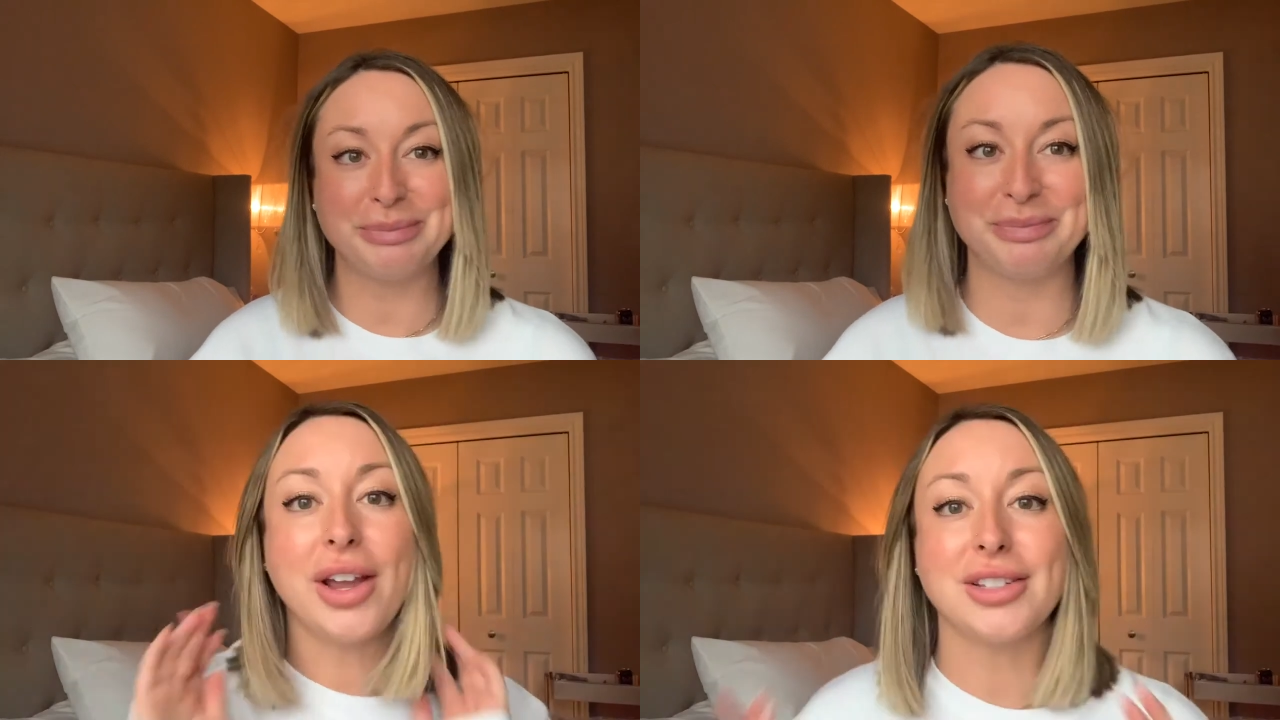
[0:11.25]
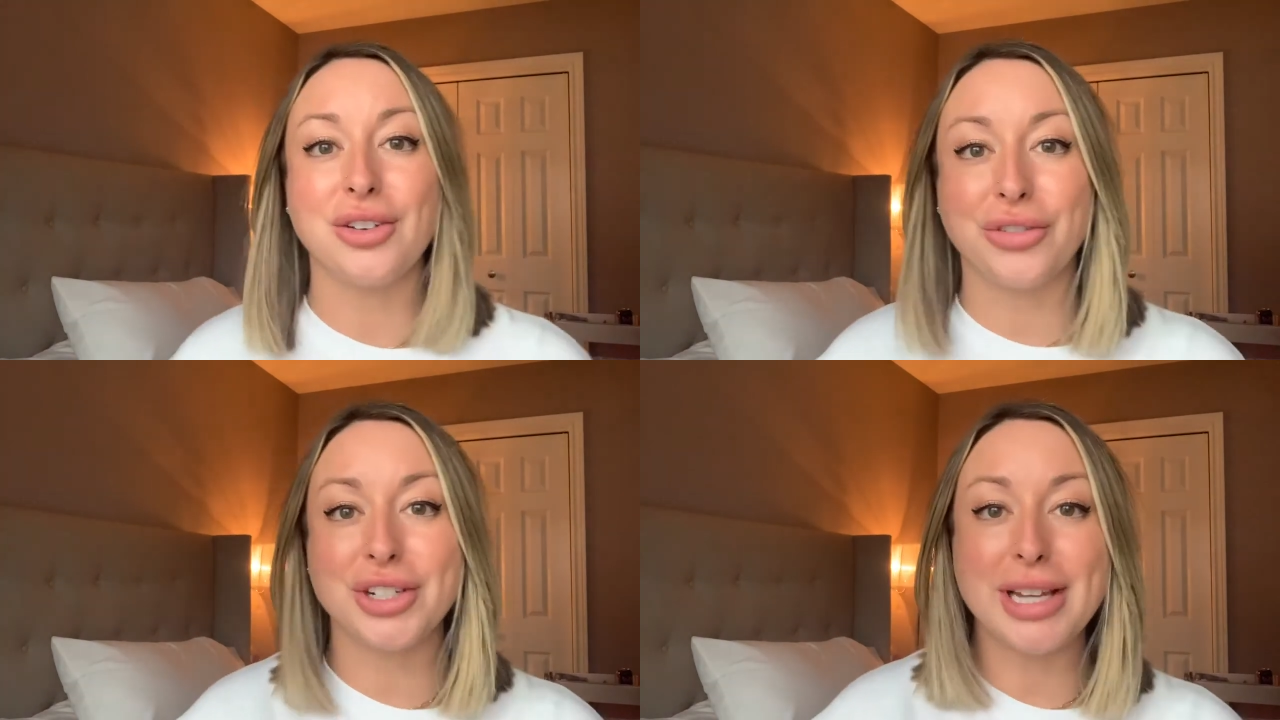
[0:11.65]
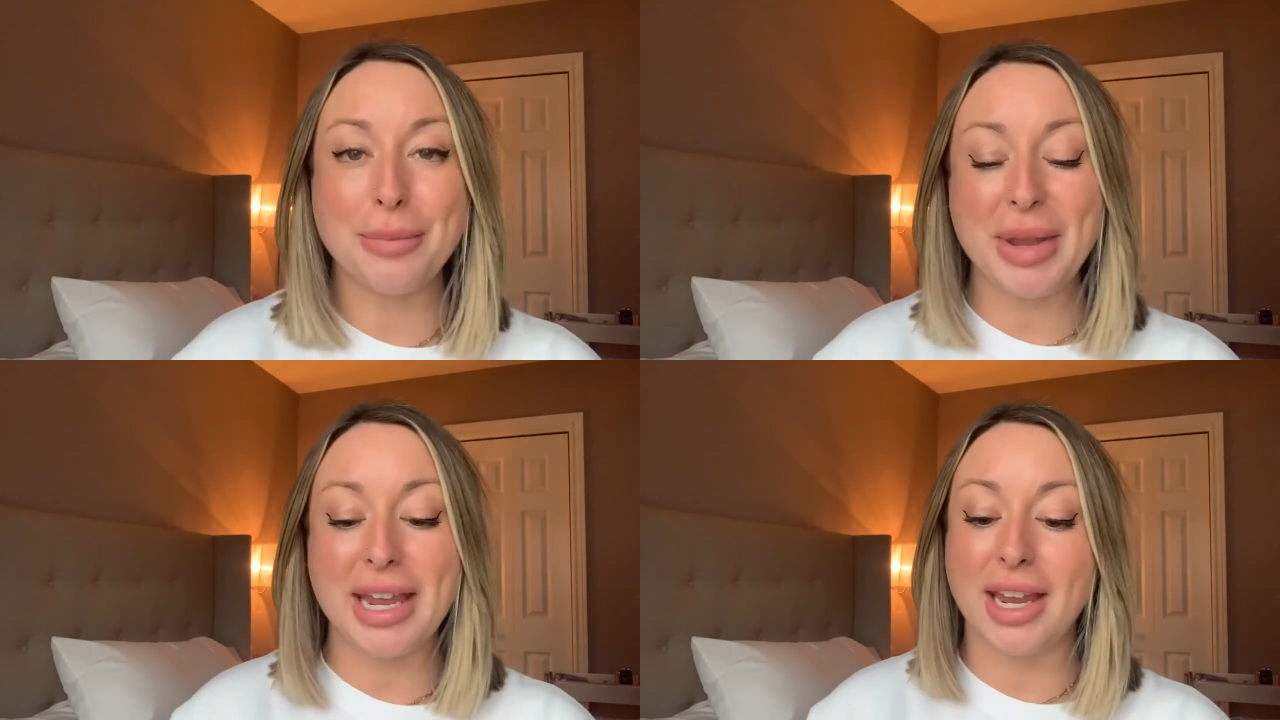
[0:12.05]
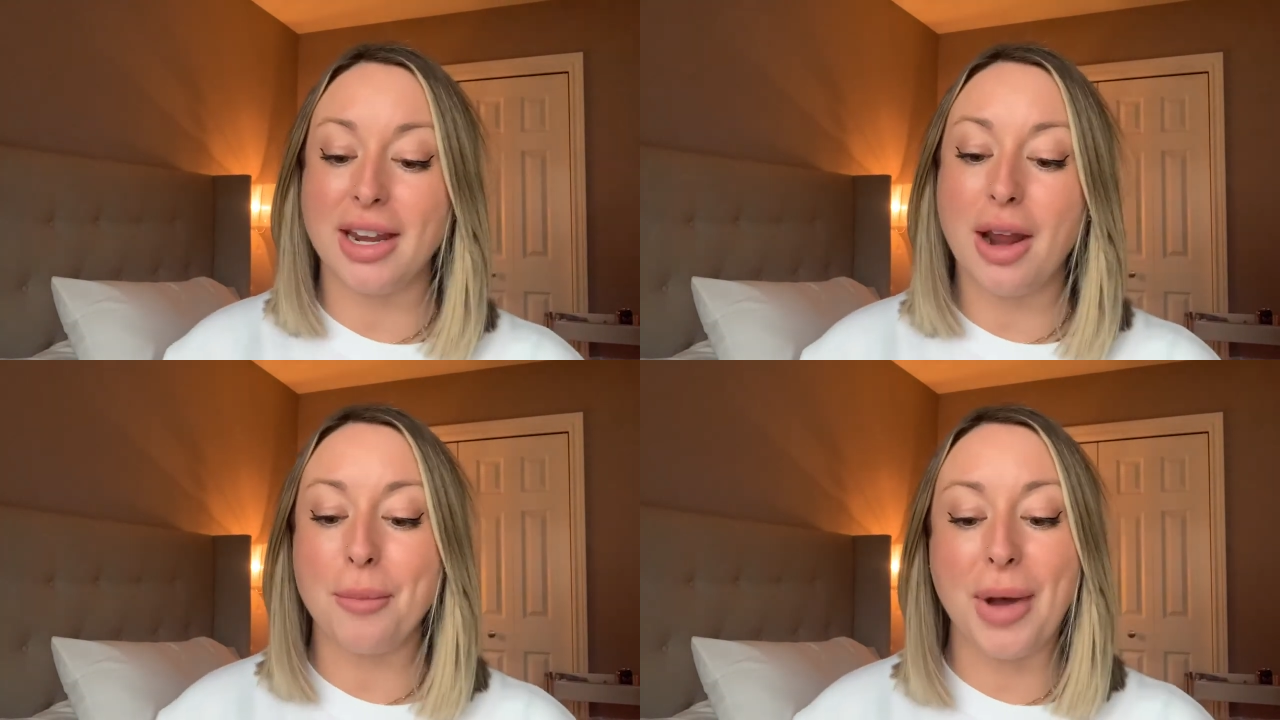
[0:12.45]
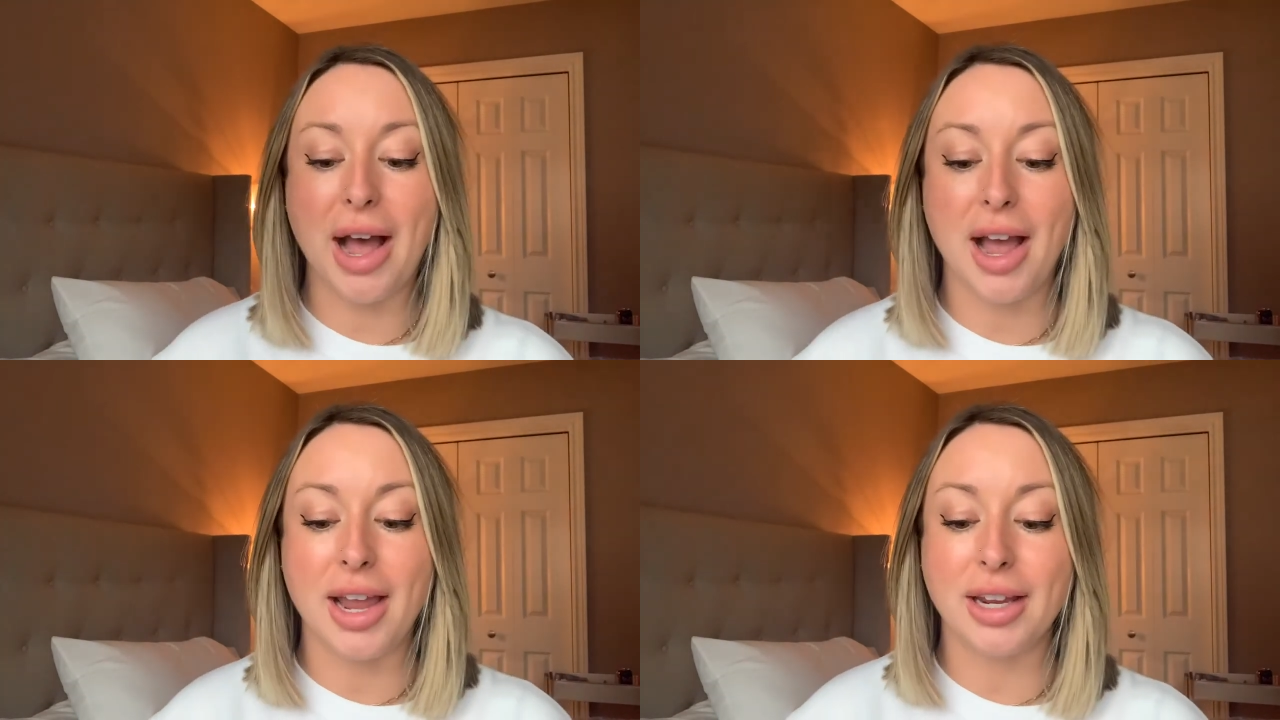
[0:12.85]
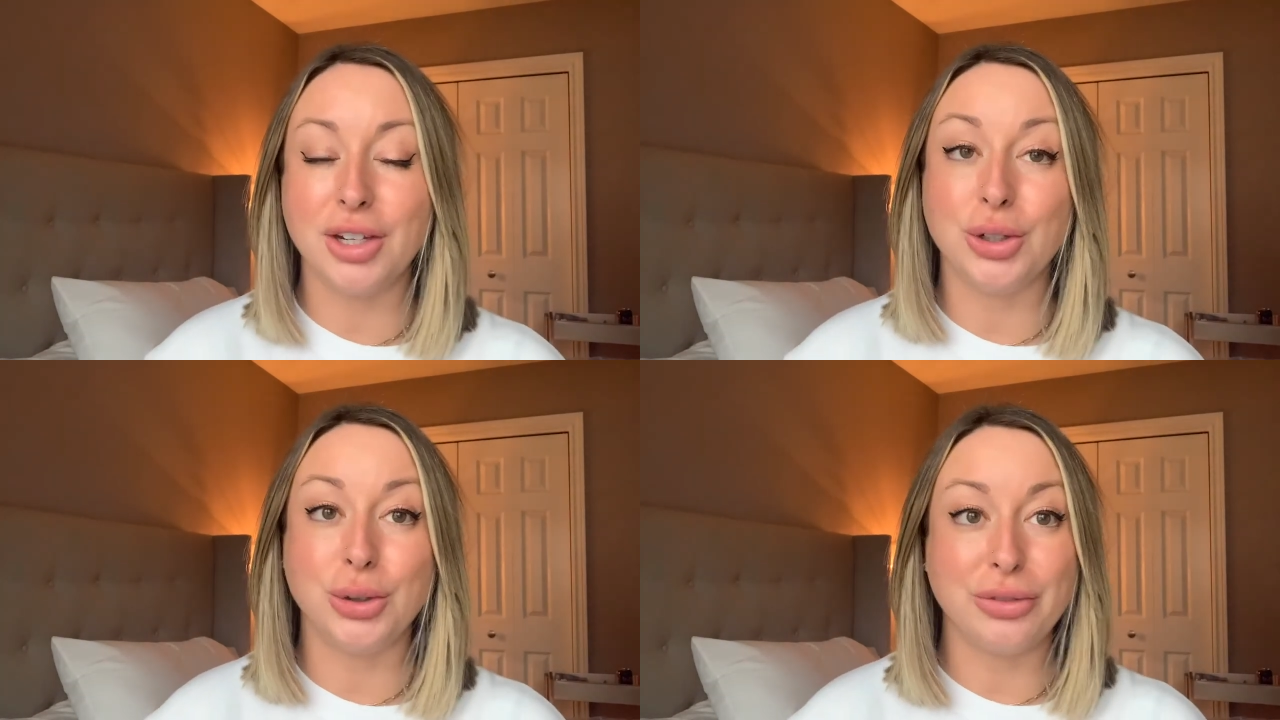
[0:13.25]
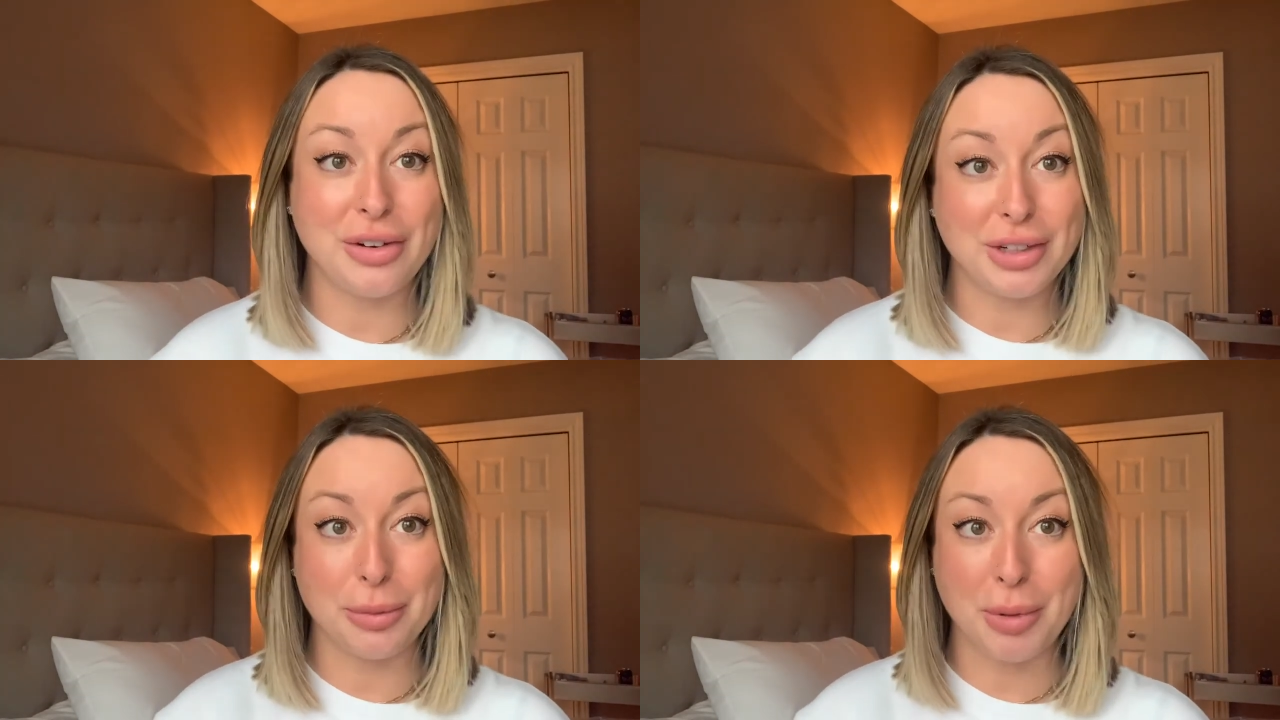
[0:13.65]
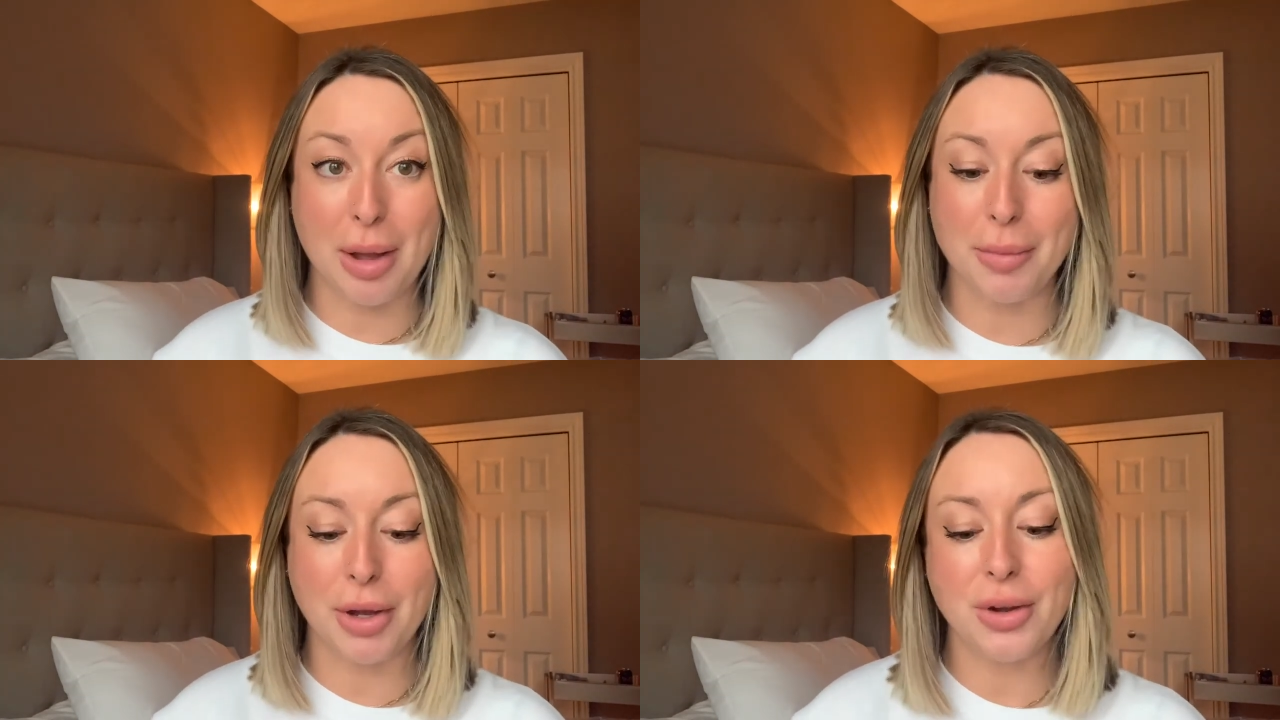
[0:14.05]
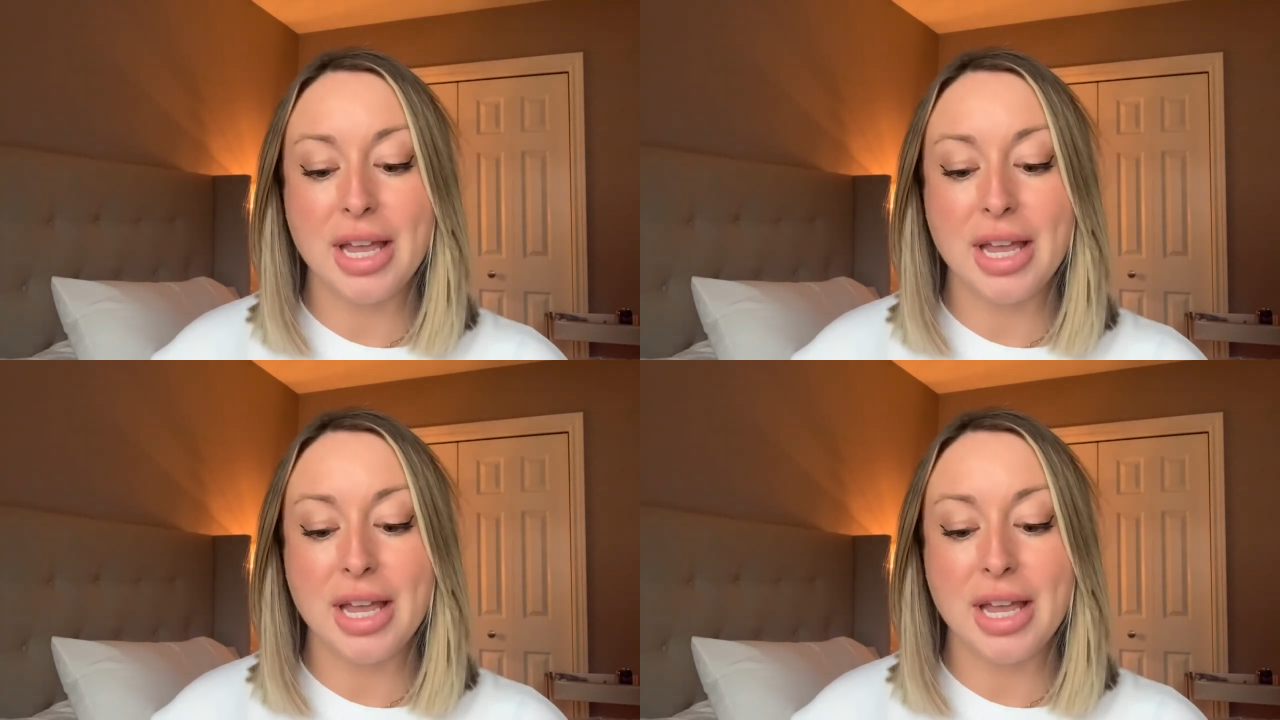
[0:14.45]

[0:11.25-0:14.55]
Okay, so first step in my new favorite lip combo